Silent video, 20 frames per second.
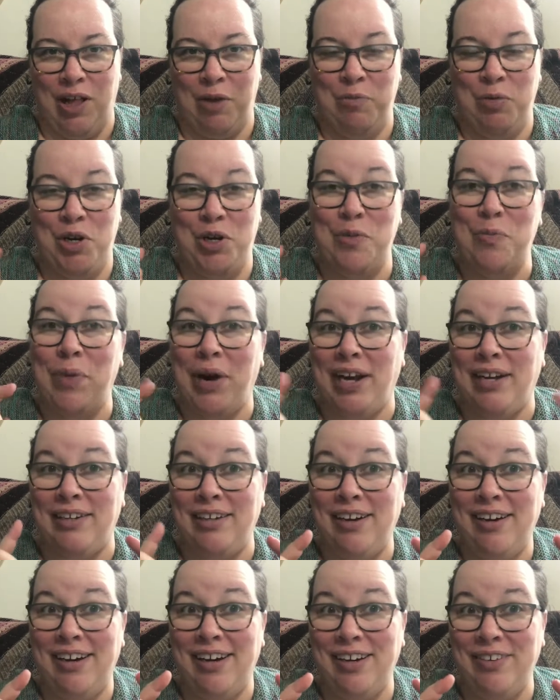And when you bind
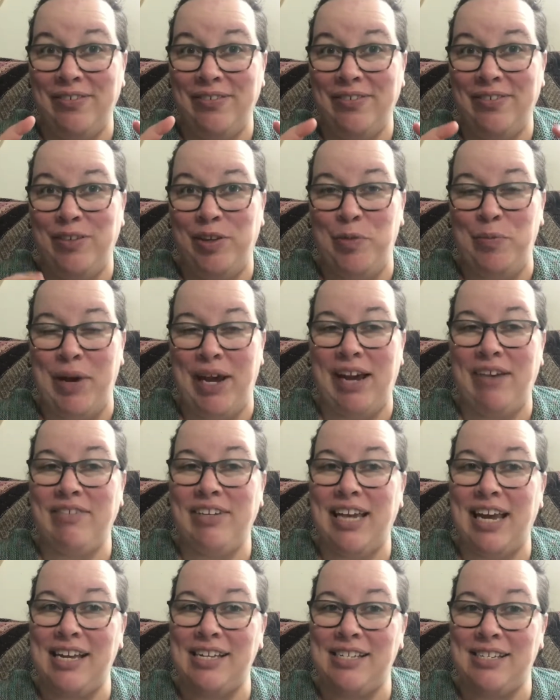off, you may have to
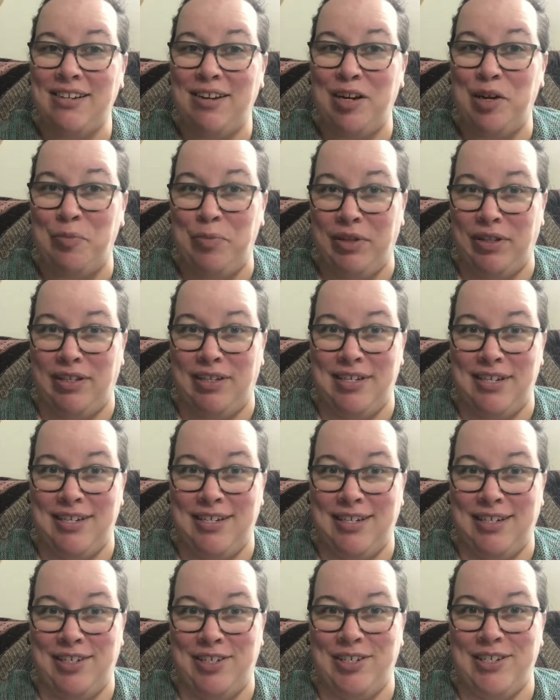cast on 1,000,000
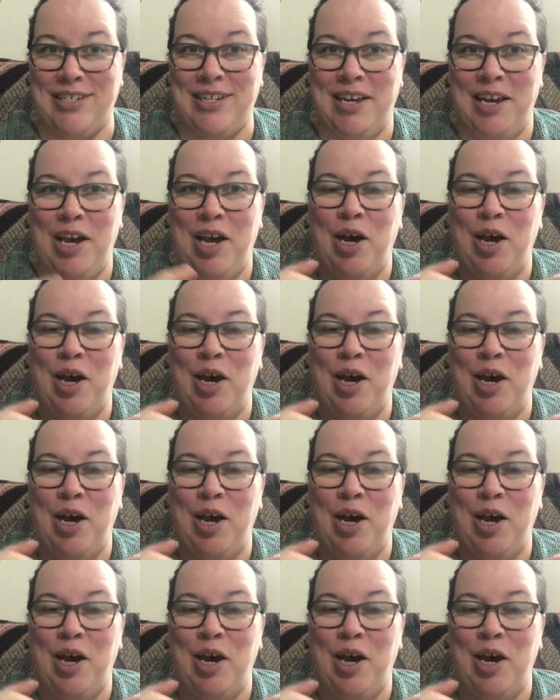stitches,